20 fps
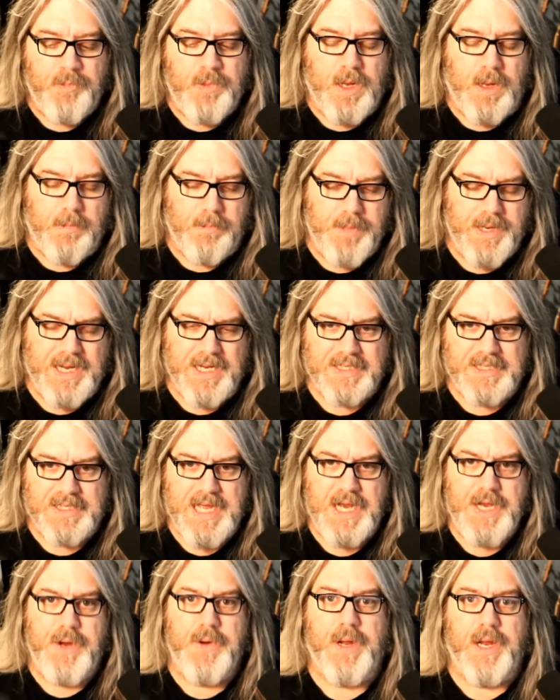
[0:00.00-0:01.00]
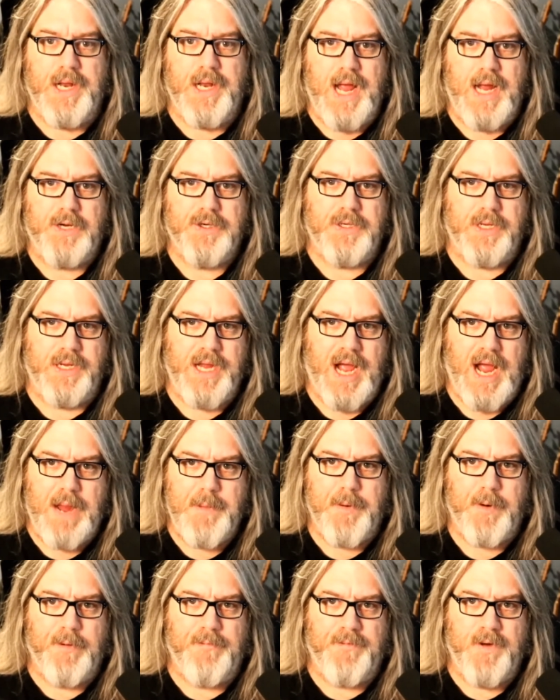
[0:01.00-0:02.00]
because then you can actually
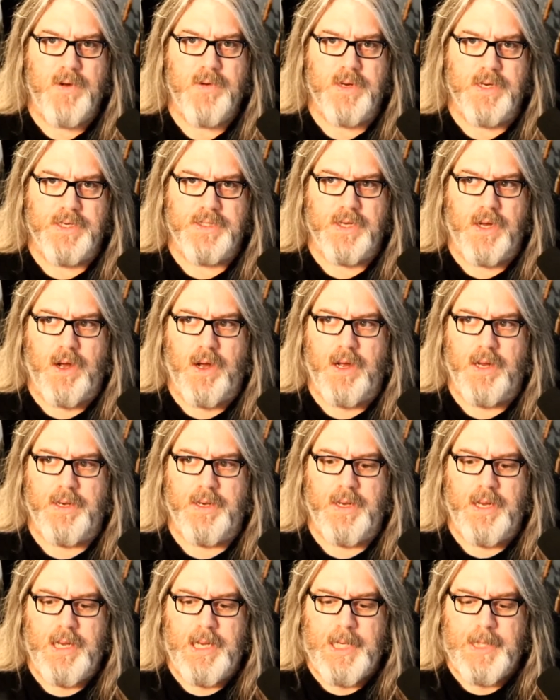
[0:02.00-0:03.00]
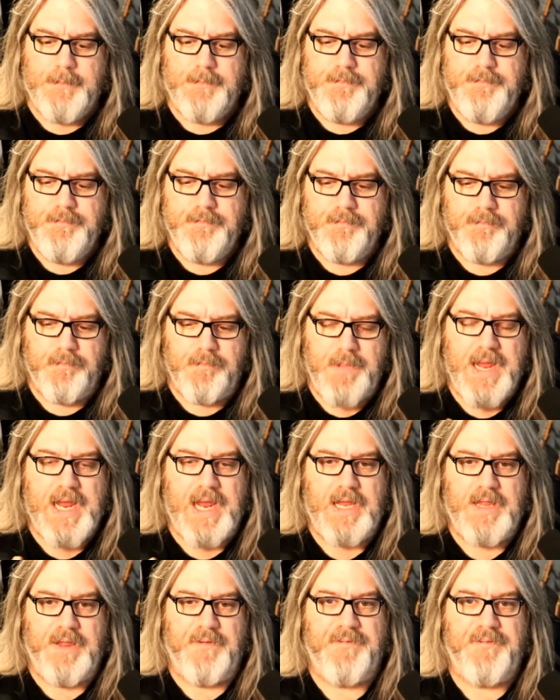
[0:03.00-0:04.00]
hyper focus on
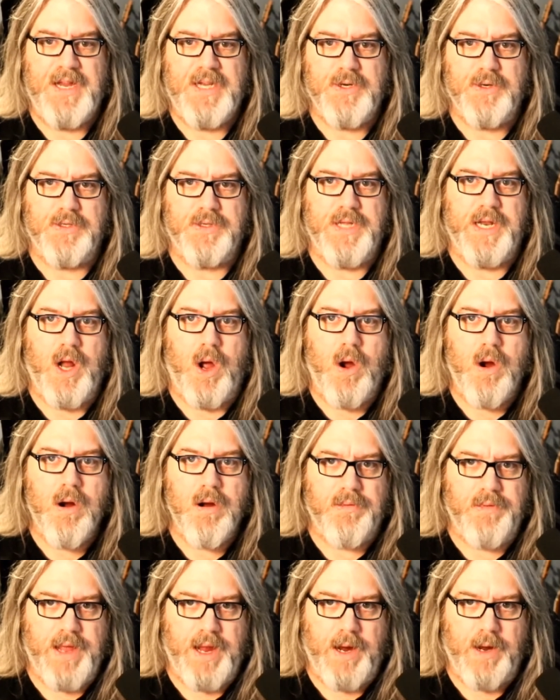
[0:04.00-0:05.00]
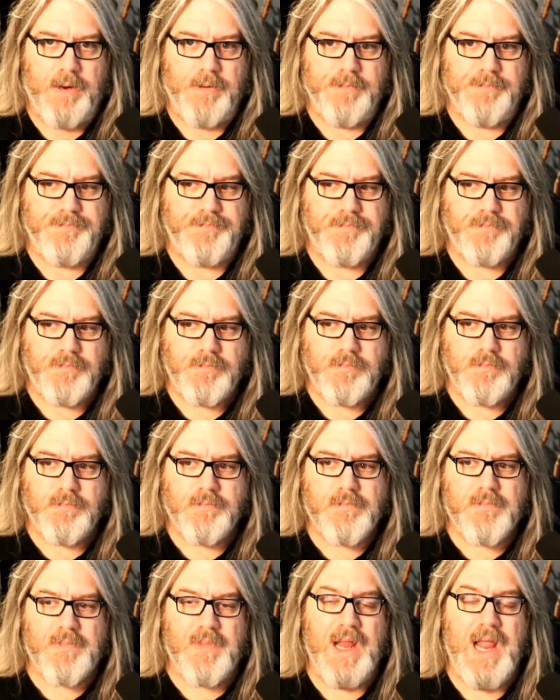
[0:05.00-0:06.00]
making the features that are there
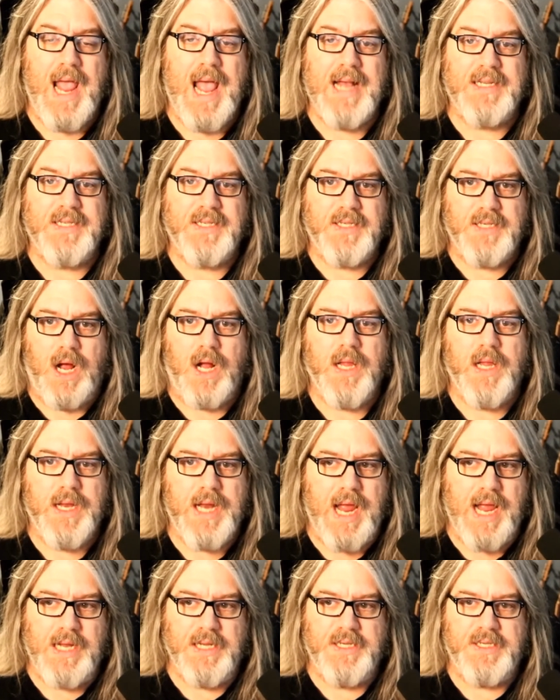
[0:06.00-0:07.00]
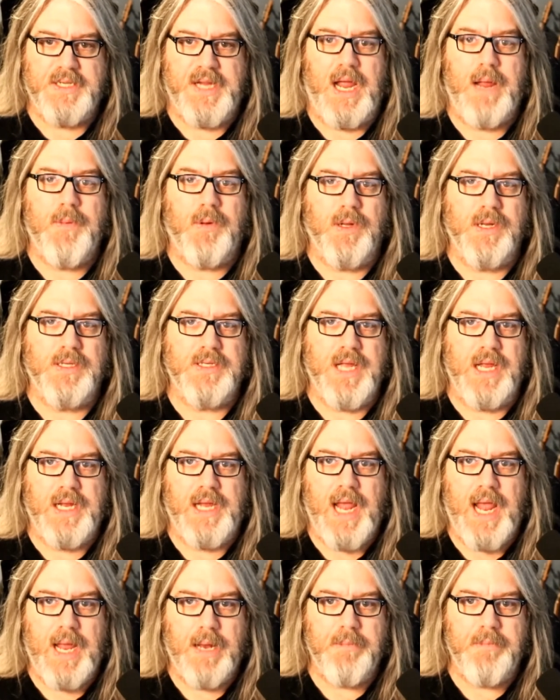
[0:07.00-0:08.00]
as solid and stable as they
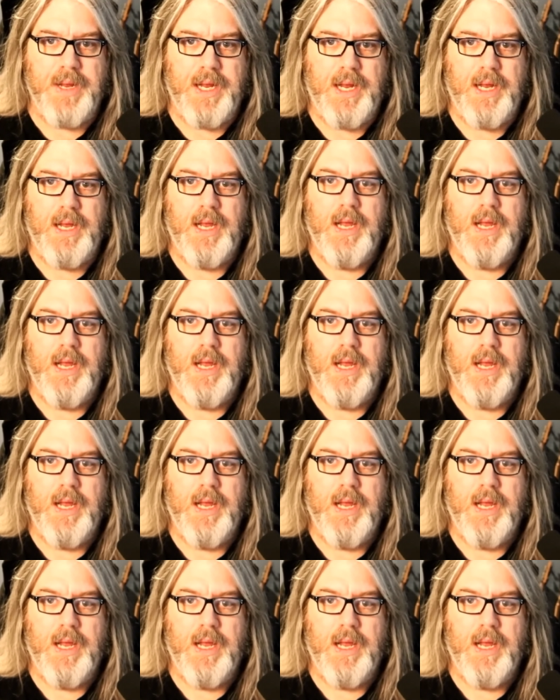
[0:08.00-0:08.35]
can be.